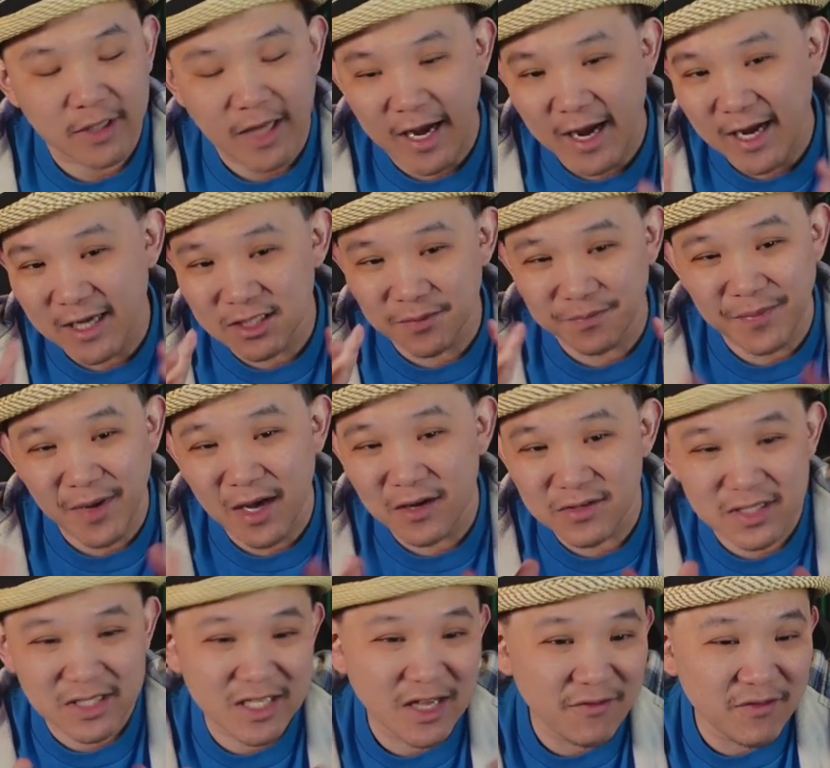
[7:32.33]
that has about
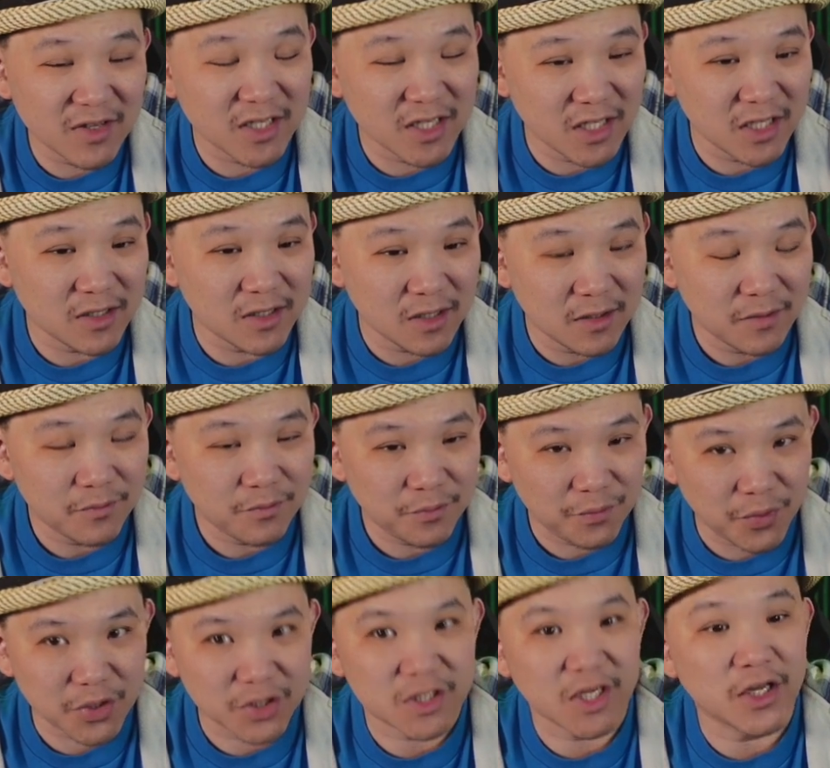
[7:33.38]
70%
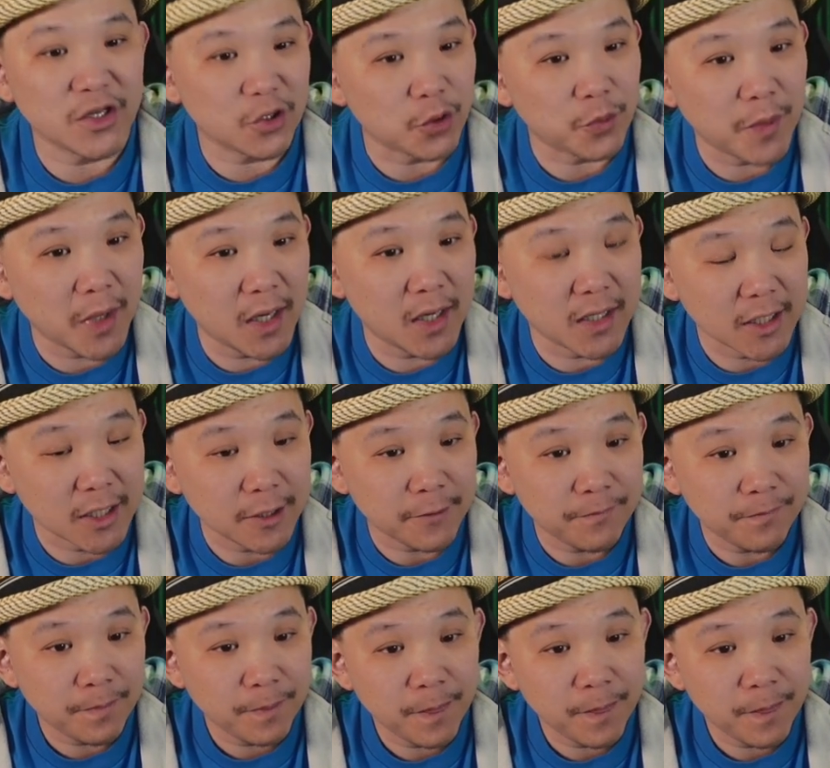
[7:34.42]
humidity,